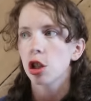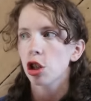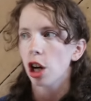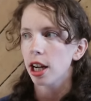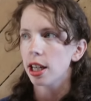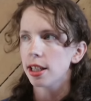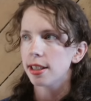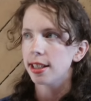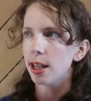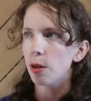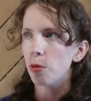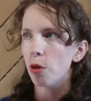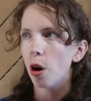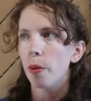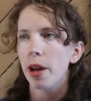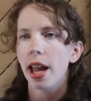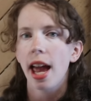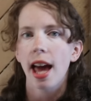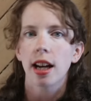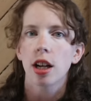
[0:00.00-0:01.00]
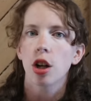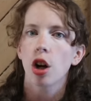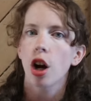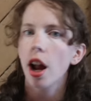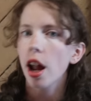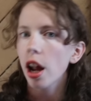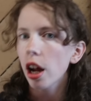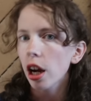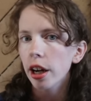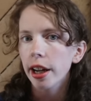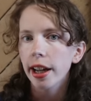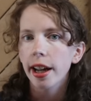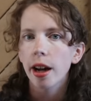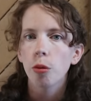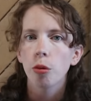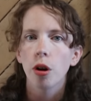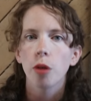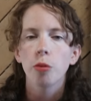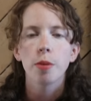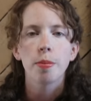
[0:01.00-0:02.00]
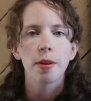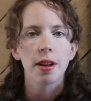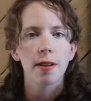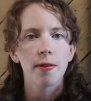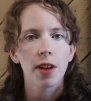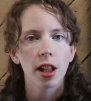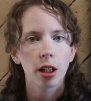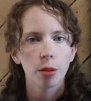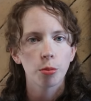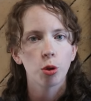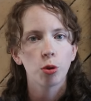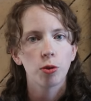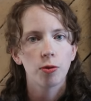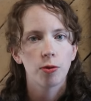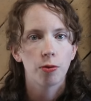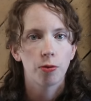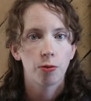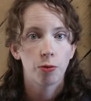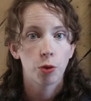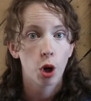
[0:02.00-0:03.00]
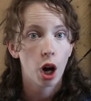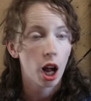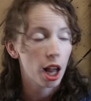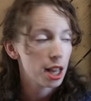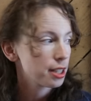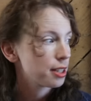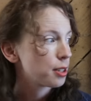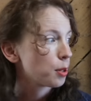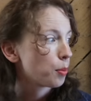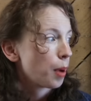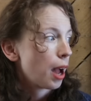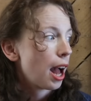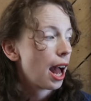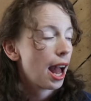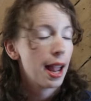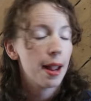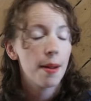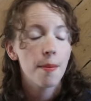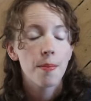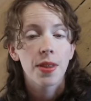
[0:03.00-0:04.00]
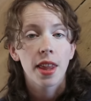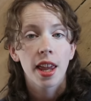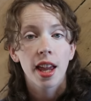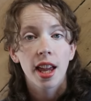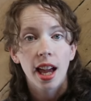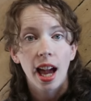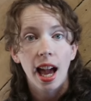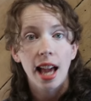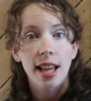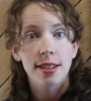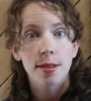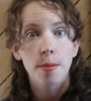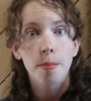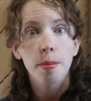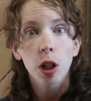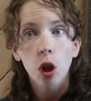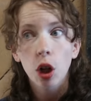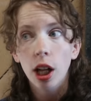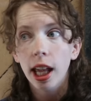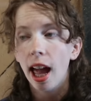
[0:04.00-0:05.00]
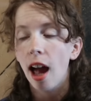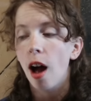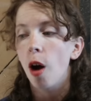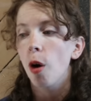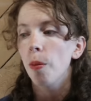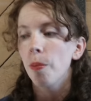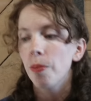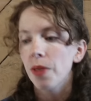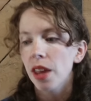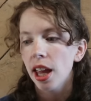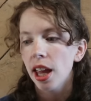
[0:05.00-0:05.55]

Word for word: of trying to see what we had in our area, what would be available for us to buy as a milk cow.